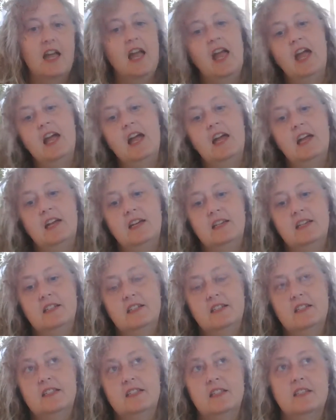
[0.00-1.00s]

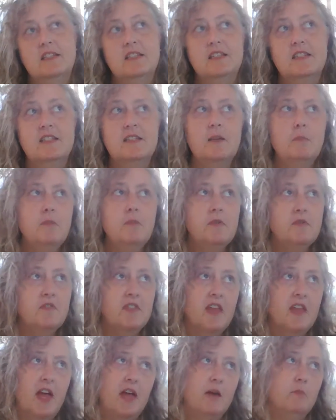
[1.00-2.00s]
And some
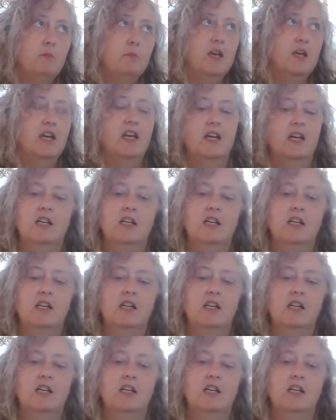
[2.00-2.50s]
of them